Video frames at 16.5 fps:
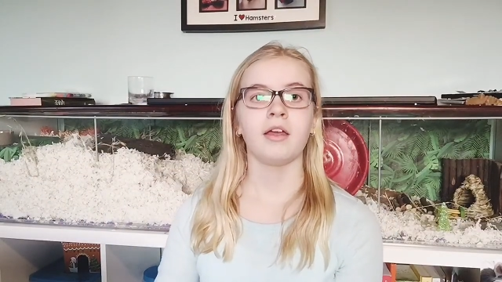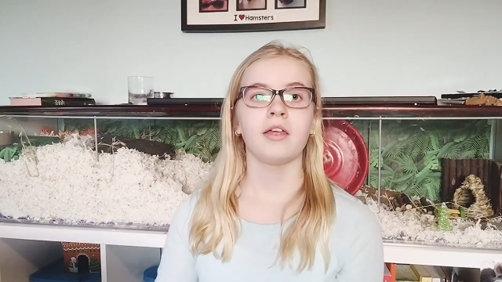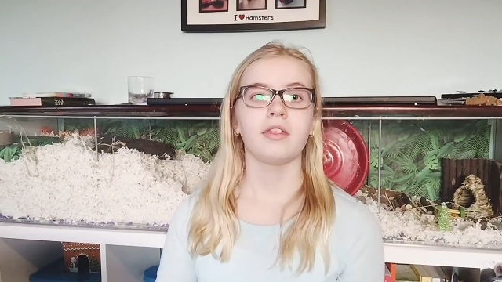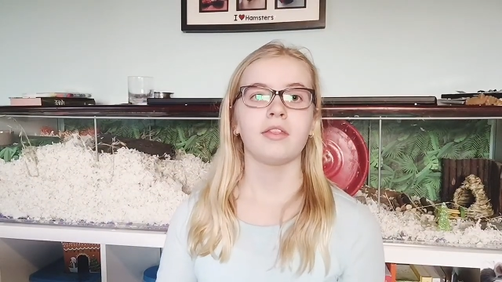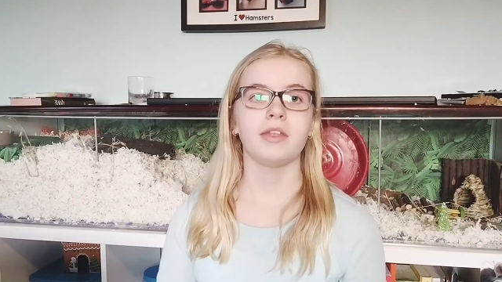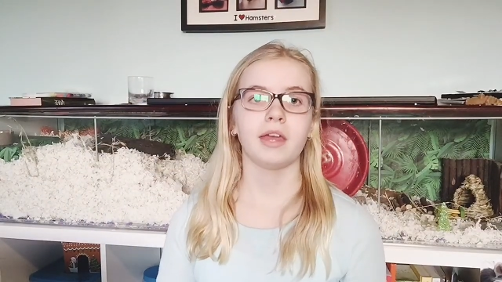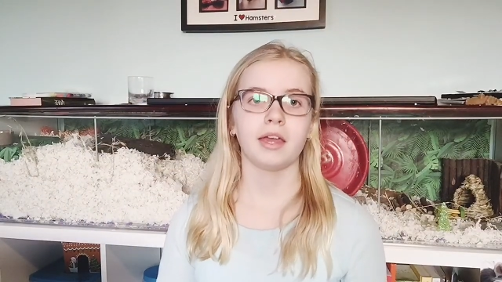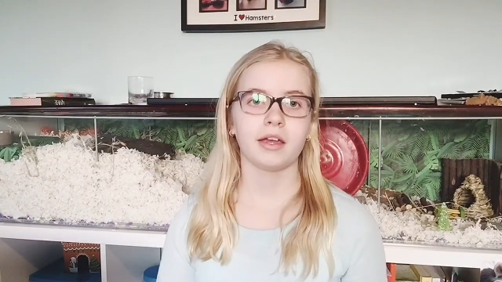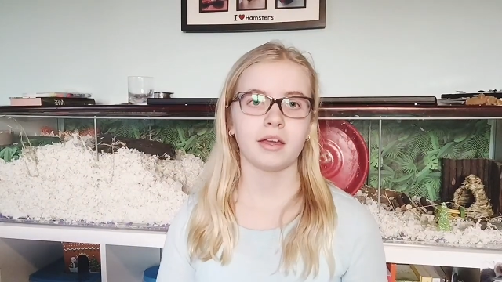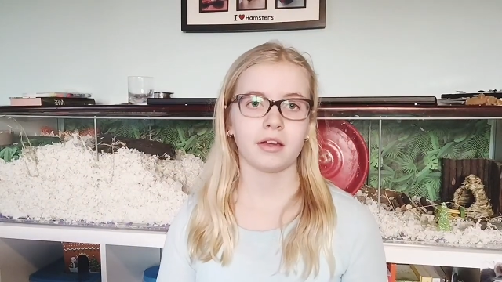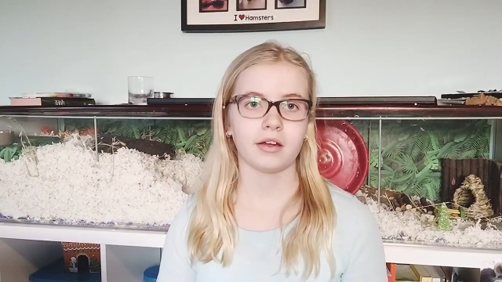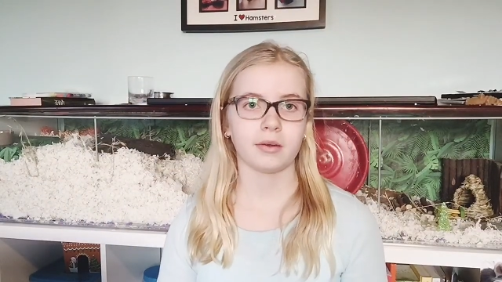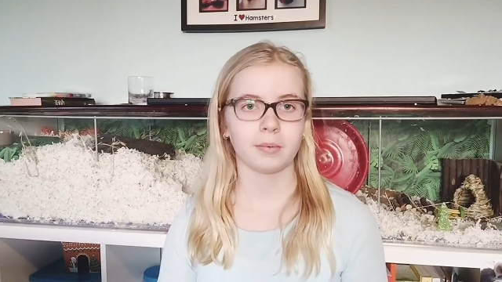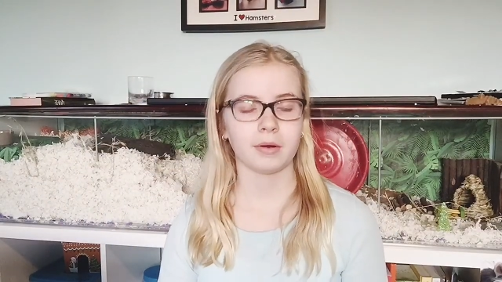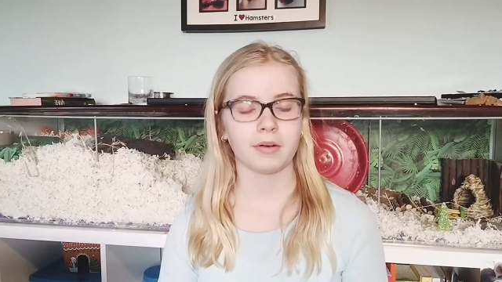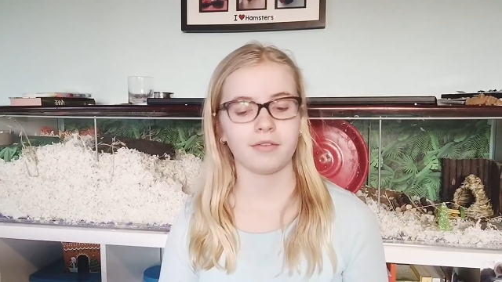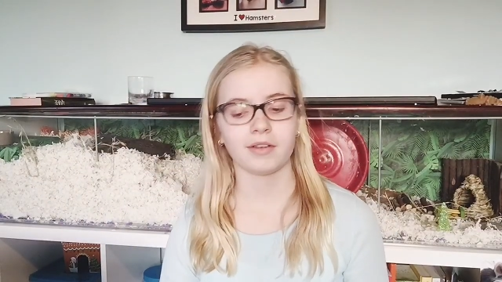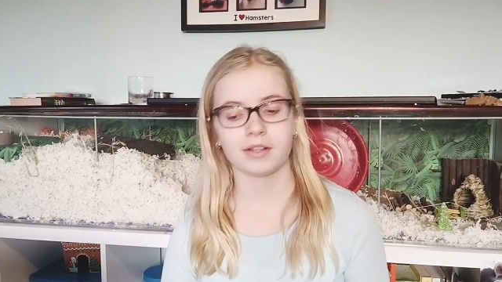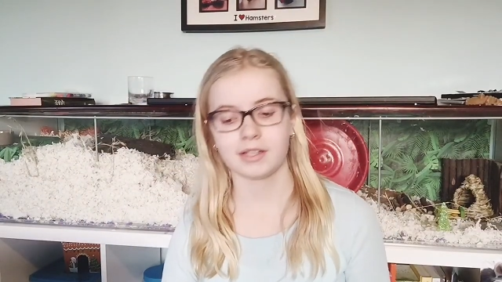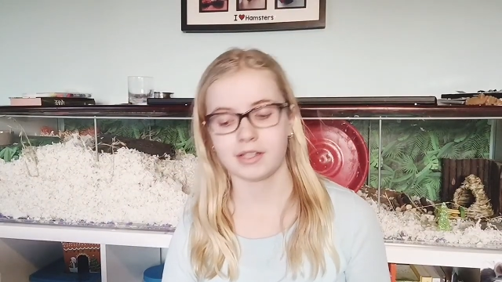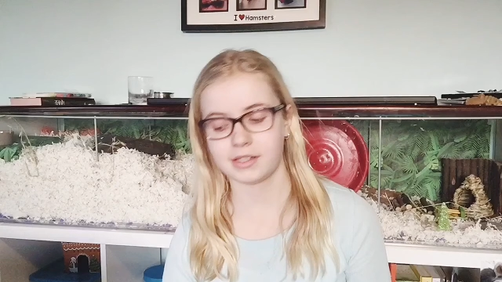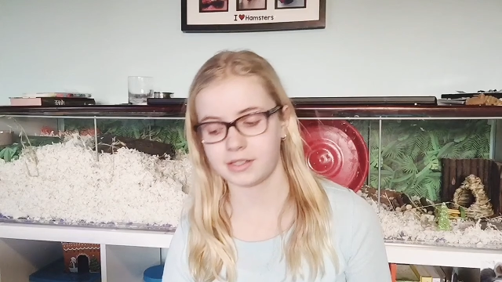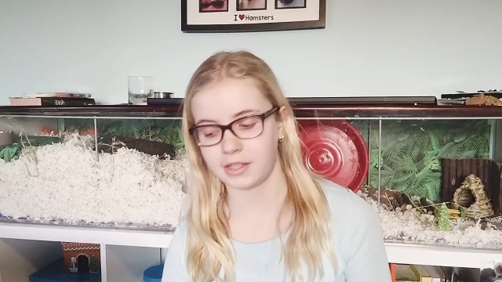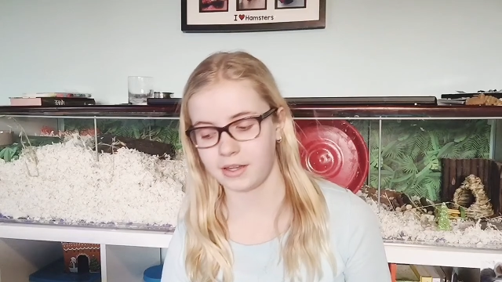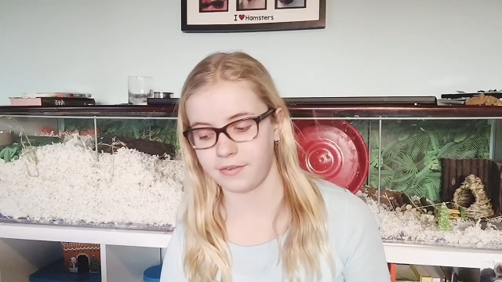they are perfectly
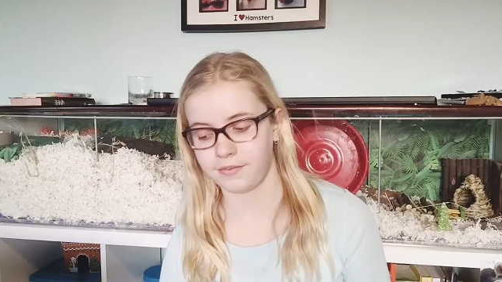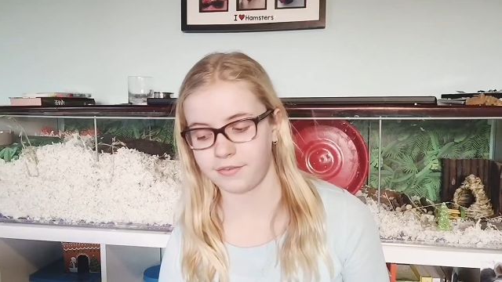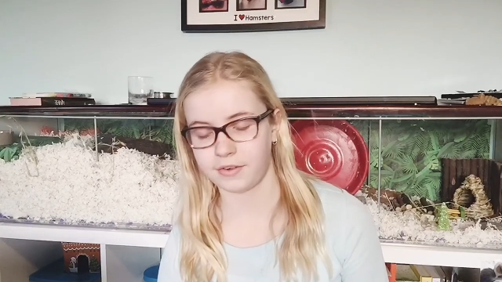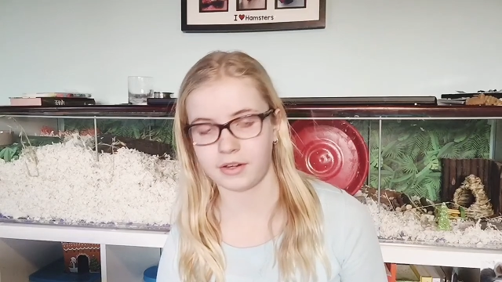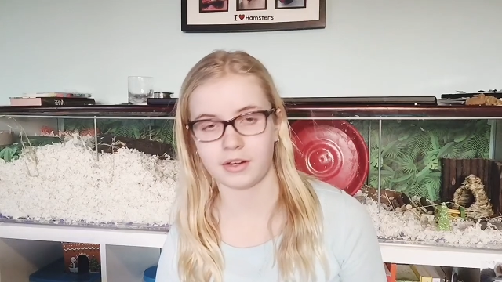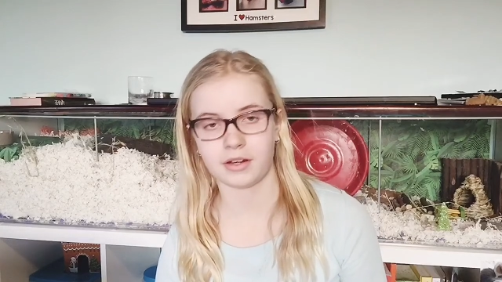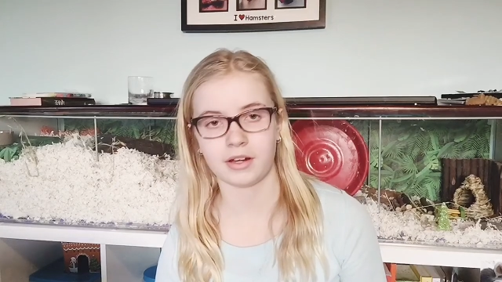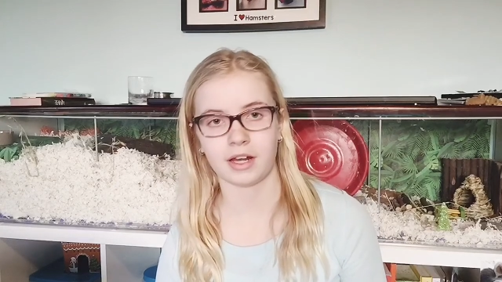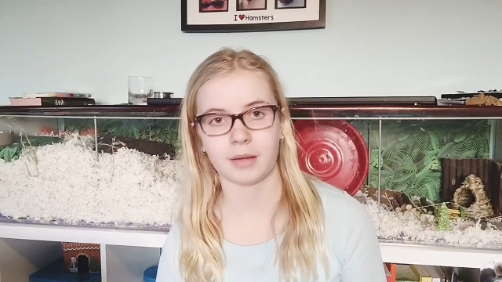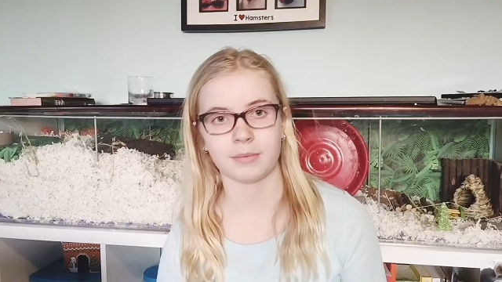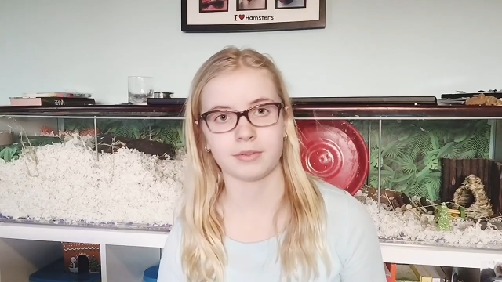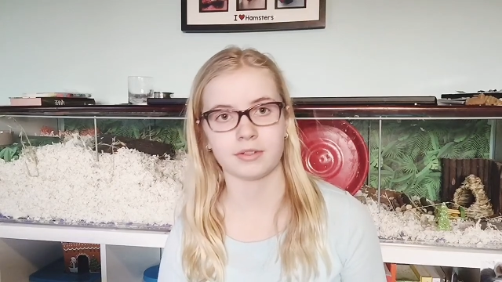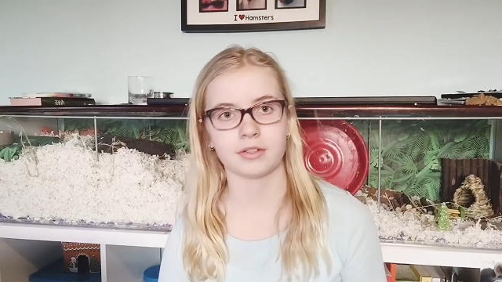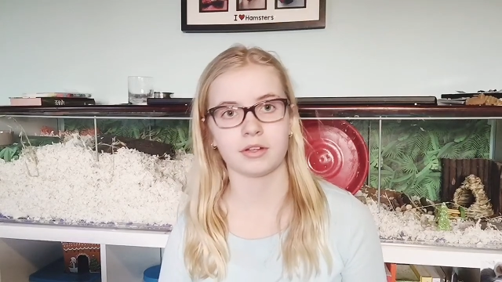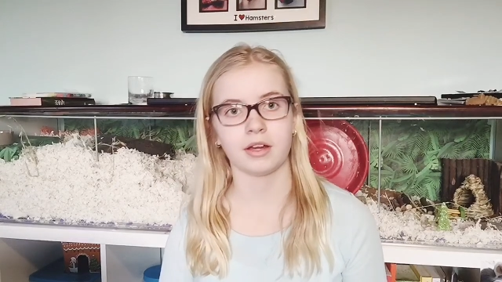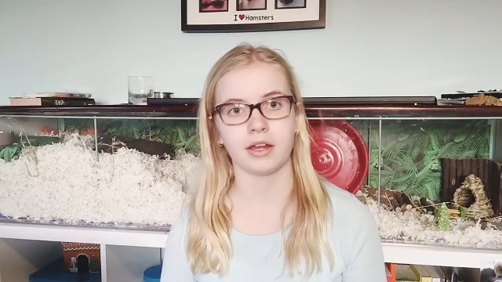safe for your hamster